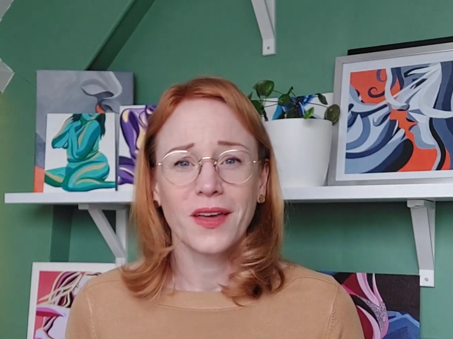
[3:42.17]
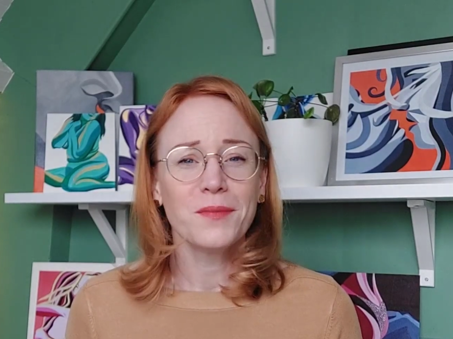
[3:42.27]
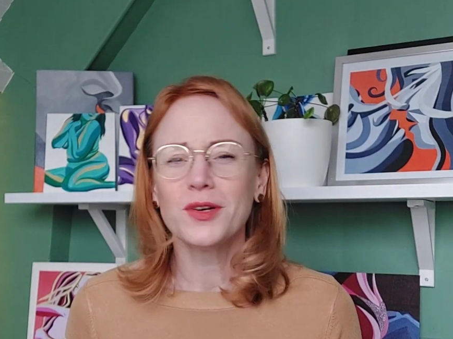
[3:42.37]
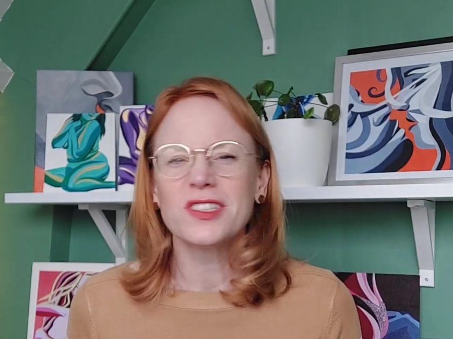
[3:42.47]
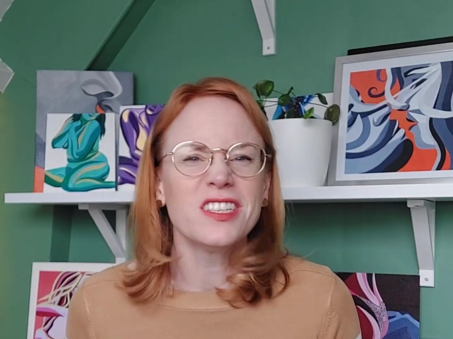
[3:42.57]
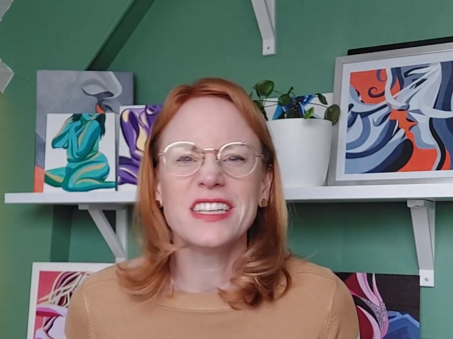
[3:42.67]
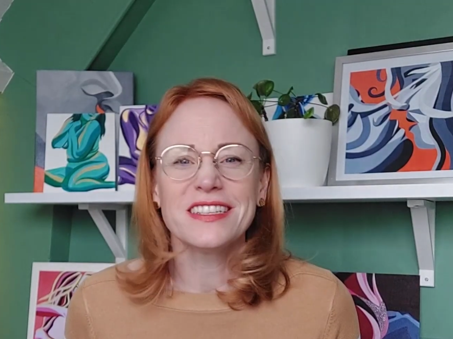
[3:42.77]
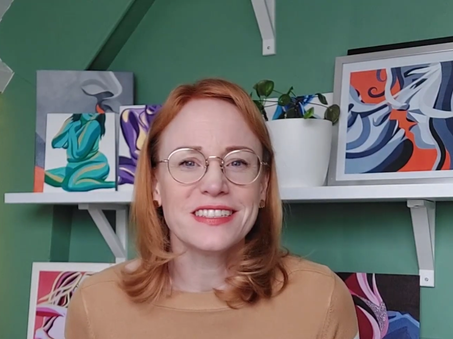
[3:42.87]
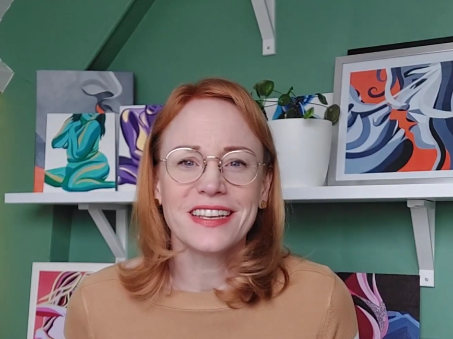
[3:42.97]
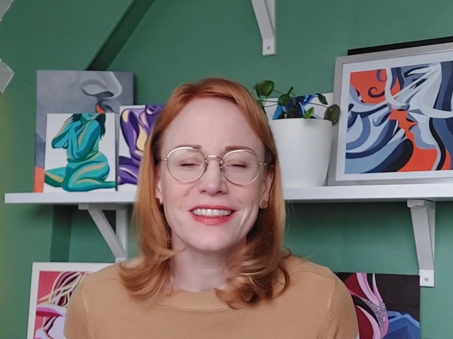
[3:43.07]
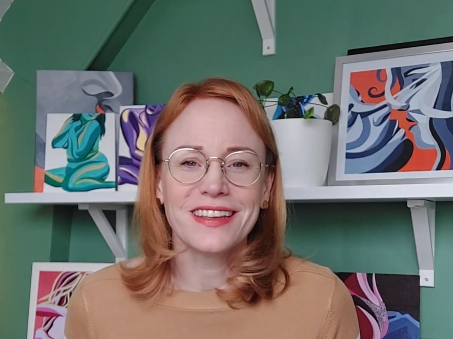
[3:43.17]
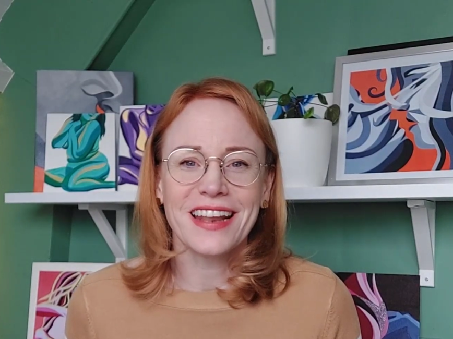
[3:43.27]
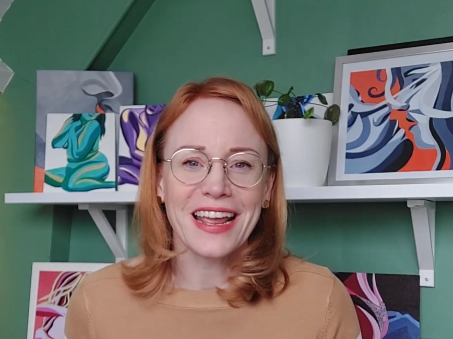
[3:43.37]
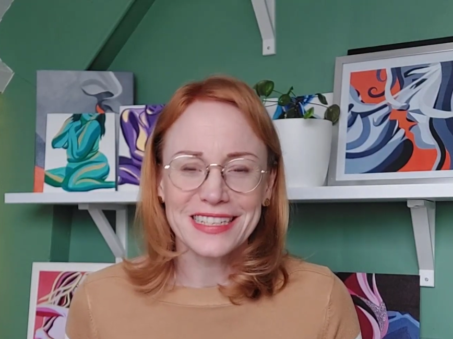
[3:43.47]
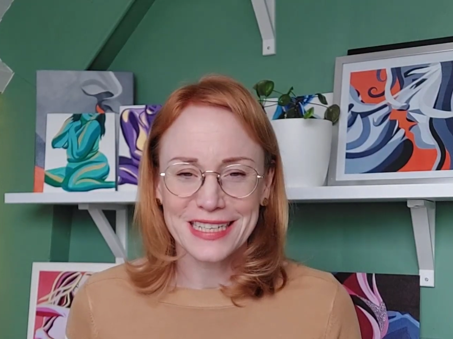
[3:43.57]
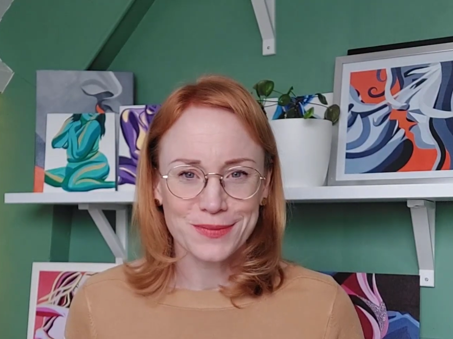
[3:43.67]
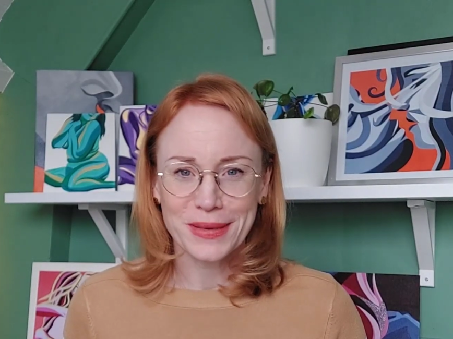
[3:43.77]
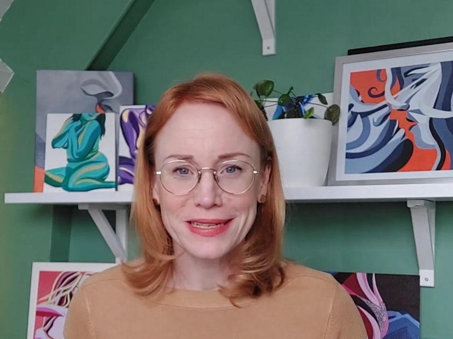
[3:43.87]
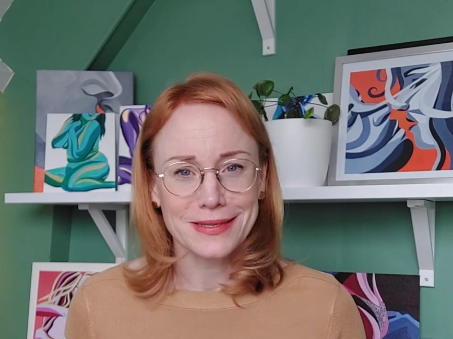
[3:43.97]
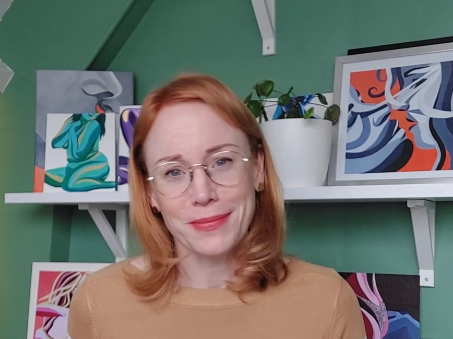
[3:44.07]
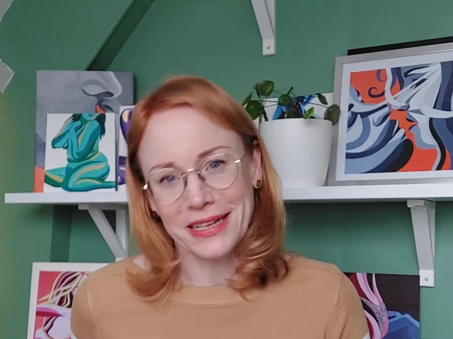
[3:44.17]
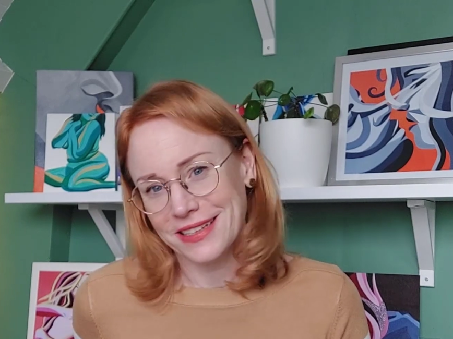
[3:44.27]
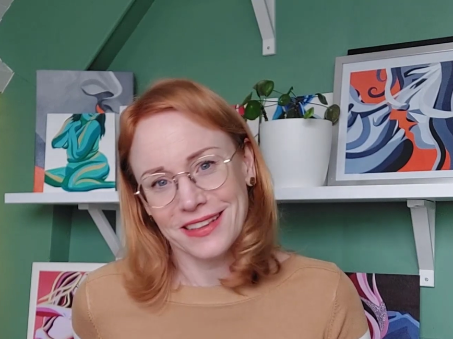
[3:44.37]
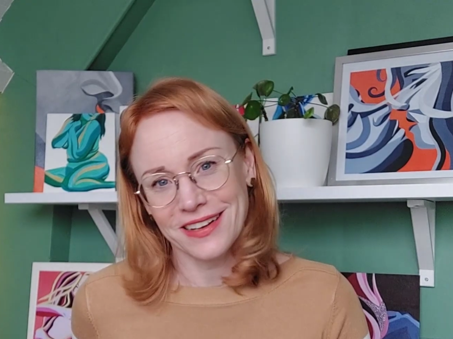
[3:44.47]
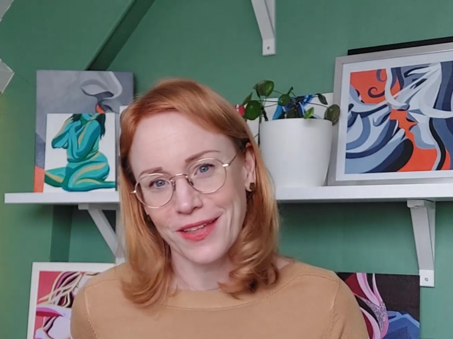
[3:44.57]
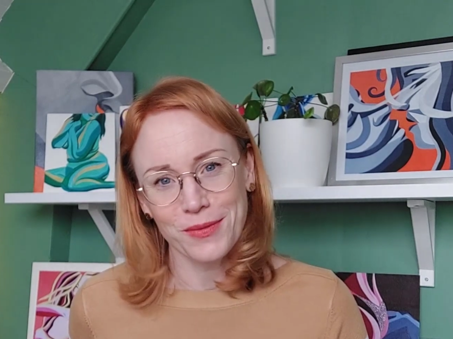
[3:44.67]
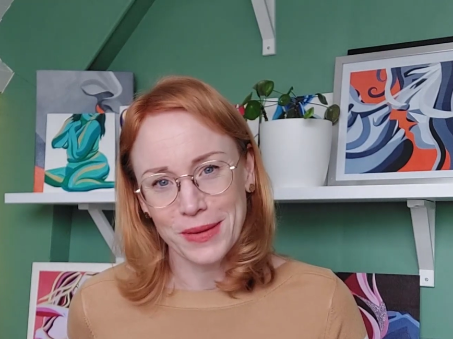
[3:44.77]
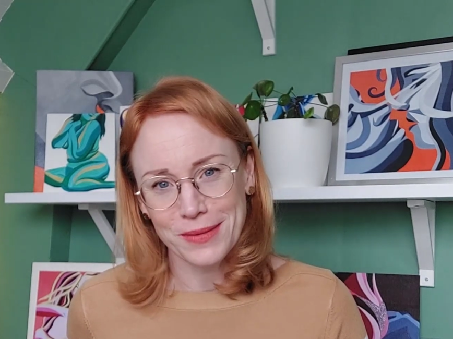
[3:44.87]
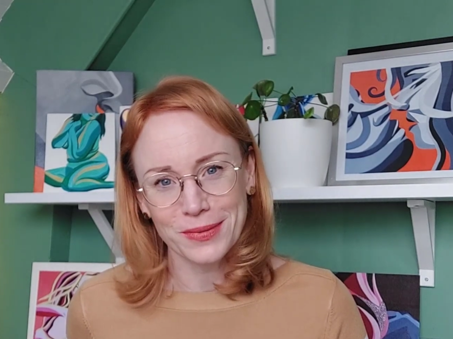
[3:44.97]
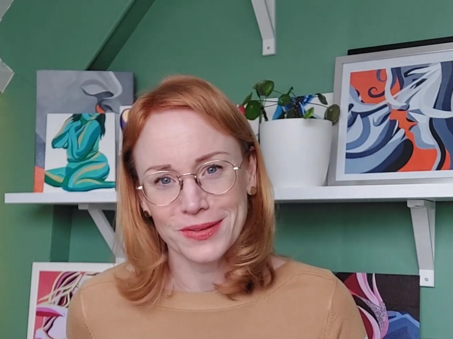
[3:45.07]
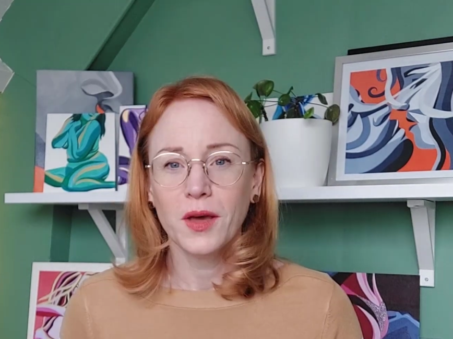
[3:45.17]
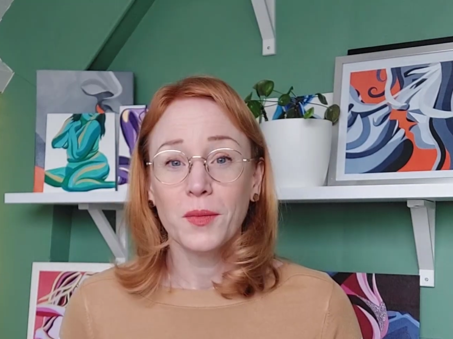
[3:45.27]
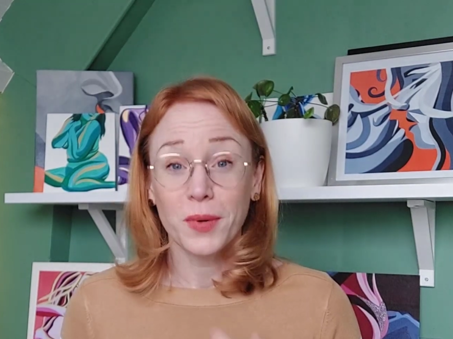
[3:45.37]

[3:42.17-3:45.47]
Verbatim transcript: I'm not suggesting that HSPs are better than other people,